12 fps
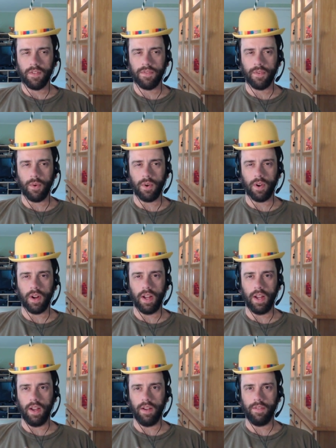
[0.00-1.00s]

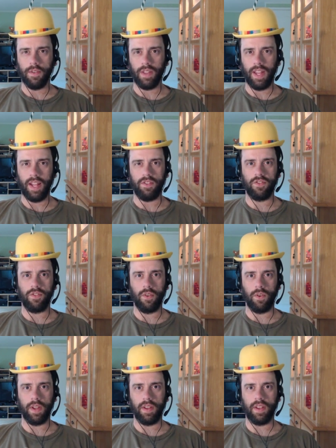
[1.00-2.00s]
for Lain's
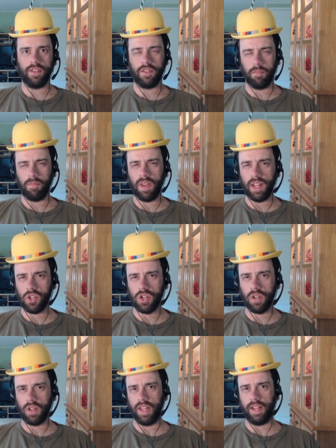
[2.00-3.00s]
story, because there's a big
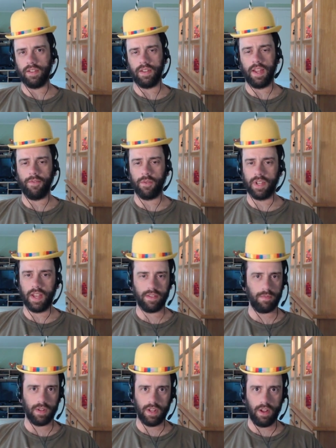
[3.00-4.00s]
chunk of Lain's life which
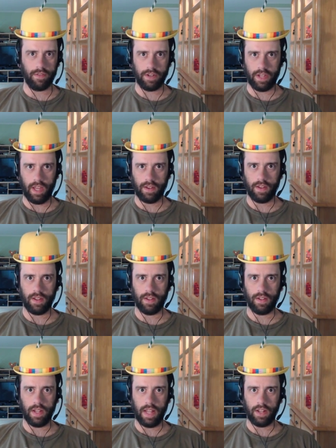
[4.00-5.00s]
hasn't been covered yet.
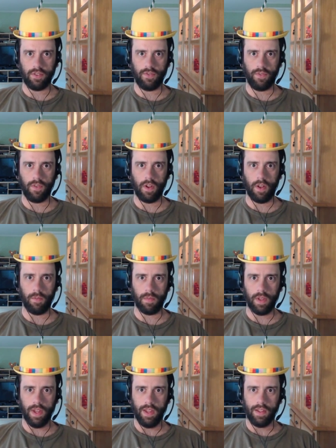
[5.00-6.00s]
That's
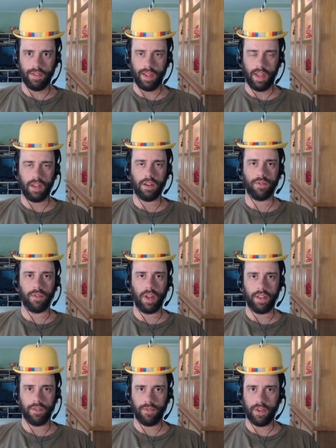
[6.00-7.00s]
from the end of
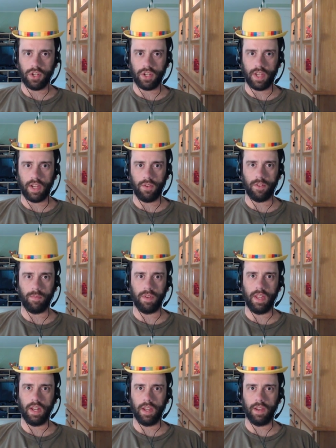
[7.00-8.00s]
Rise of Red Shadow to the
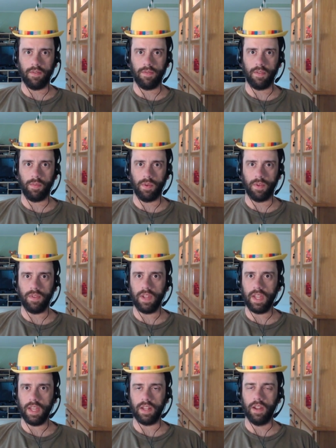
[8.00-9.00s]
beginning of the Book of
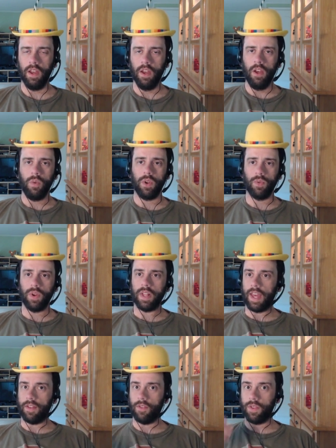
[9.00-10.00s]
Deacon. We
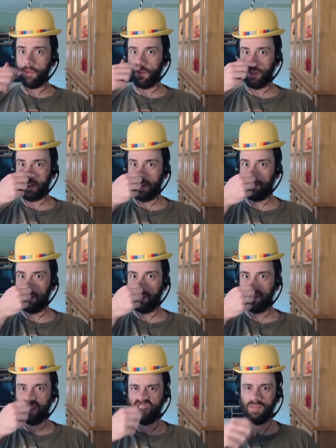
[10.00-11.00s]
really have only received
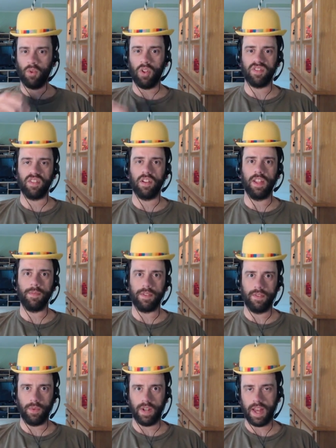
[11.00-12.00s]
just the smallest glimpse
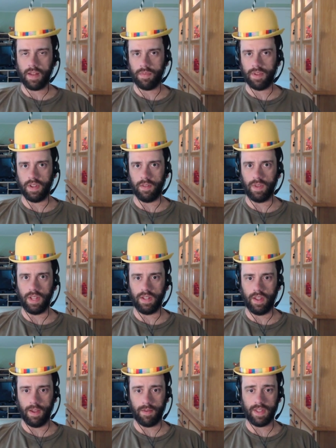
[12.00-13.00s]
of what happened in the
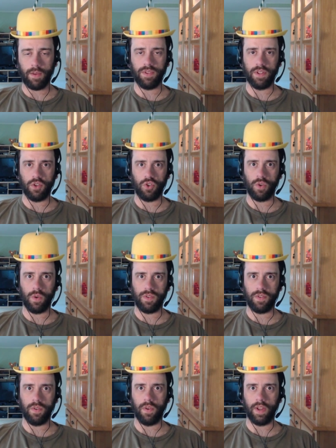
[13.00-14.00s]
meantime, and that was in a short
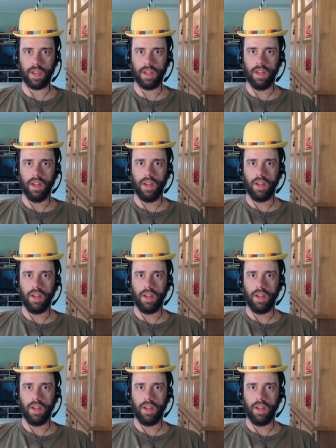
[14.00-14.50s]
story